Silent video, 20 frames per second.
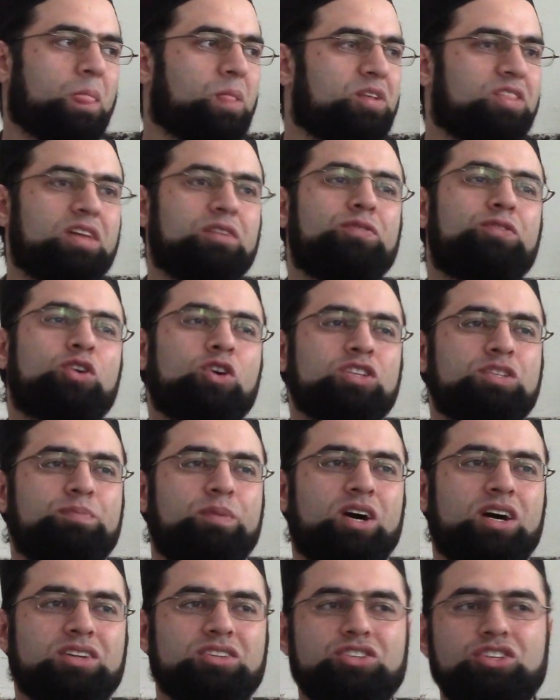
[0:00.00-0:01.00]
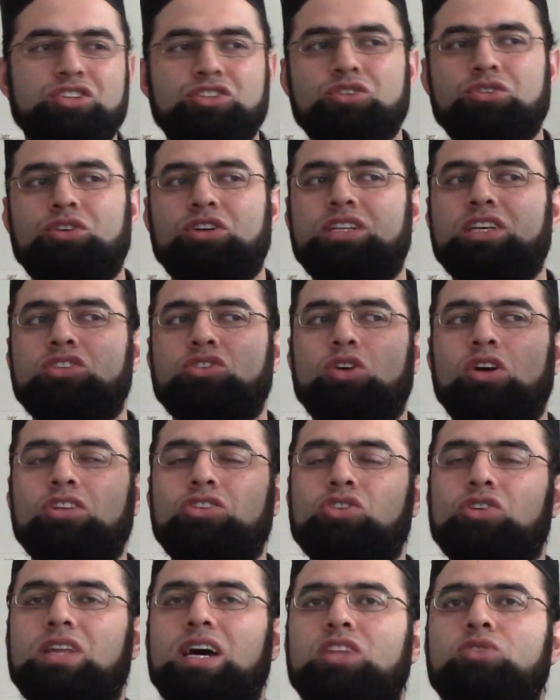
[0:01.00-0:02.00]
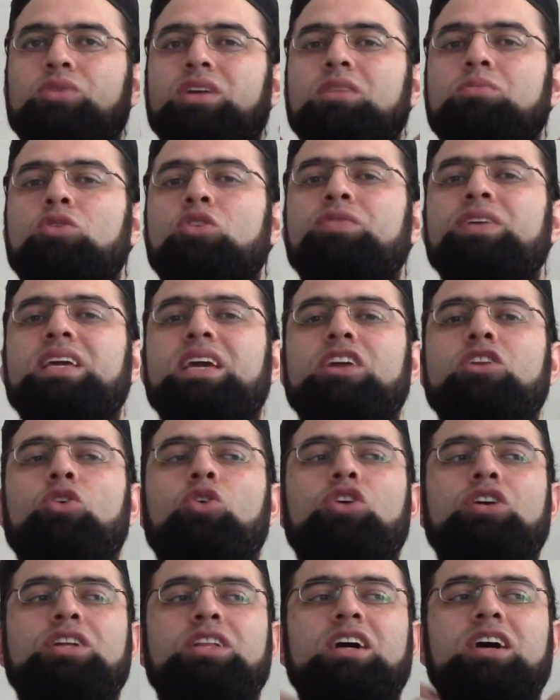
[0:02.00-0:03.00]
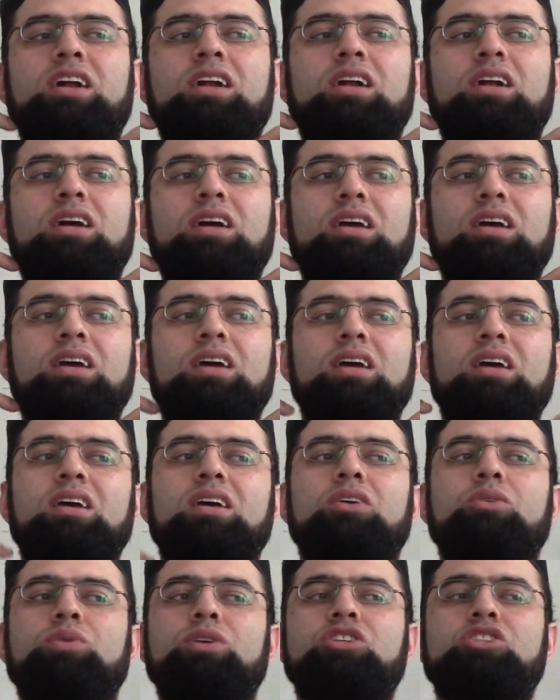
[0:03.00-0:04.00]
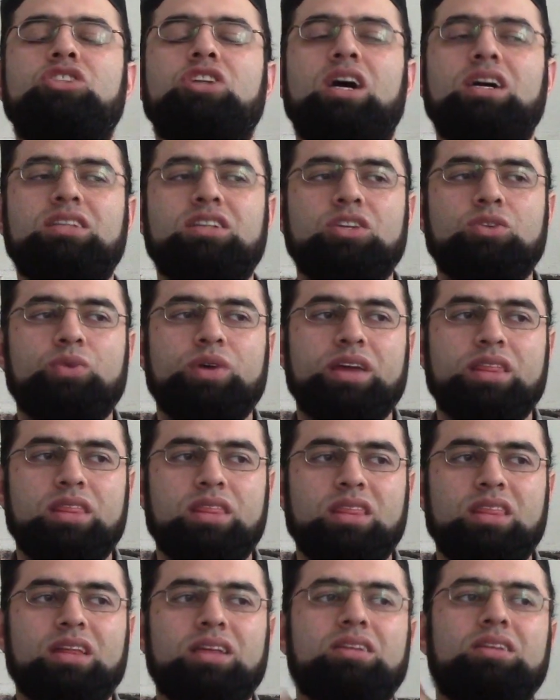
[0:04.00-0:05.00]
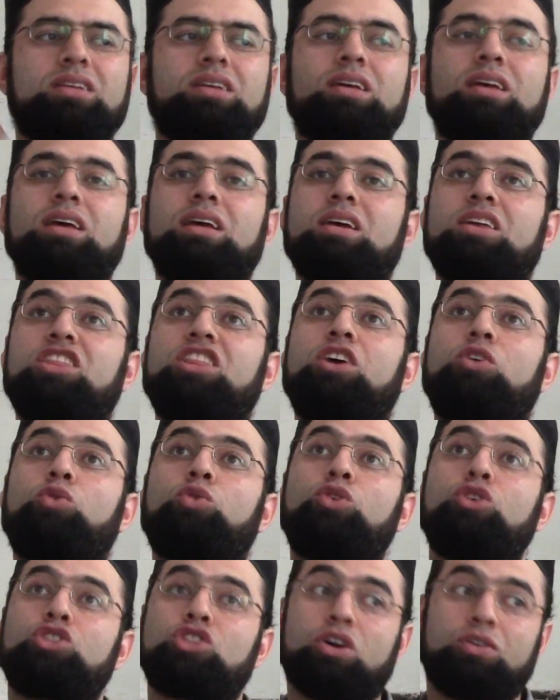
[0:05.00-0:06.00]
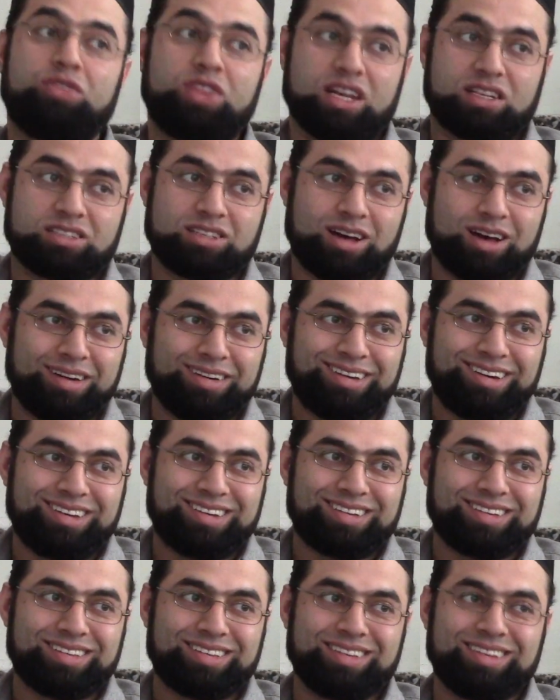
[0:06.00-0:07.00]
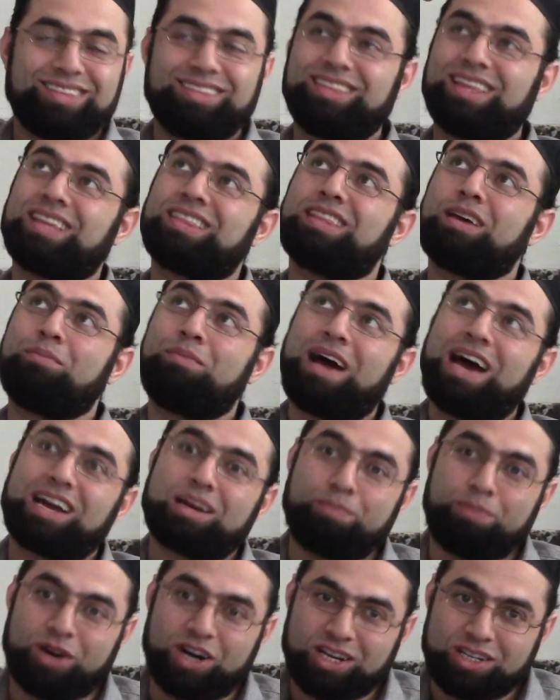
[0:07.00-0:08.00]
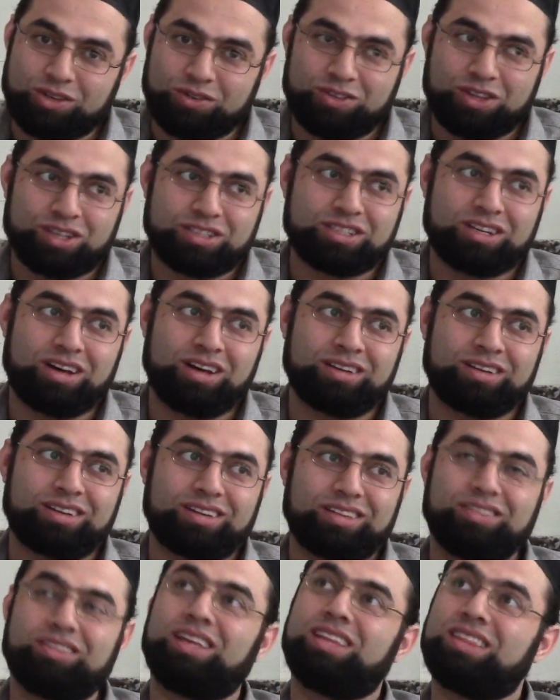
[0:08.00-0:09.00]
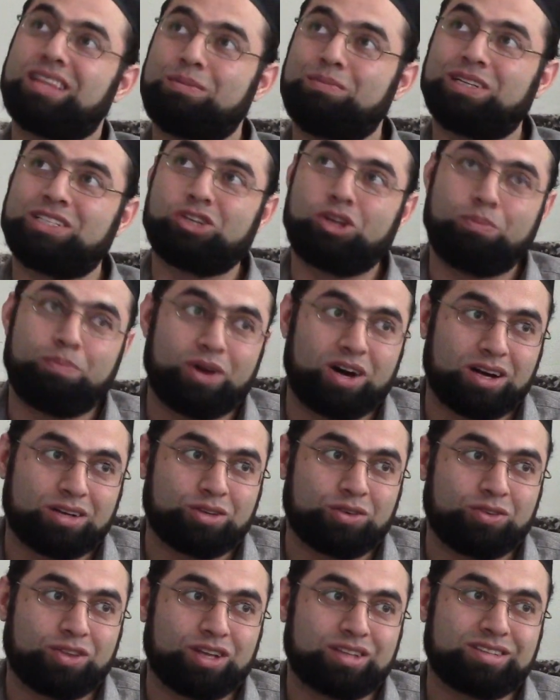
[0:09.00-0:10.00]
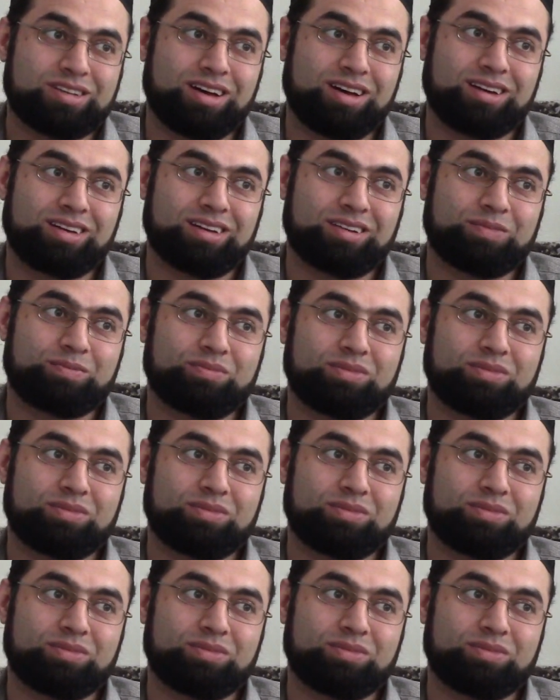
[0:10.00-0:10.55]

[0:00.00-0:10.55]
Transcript: The front part. Did you notice also that we're moving in order? We started with the root of the tongue, then the back part of the tongue, then the middle part of the tongue,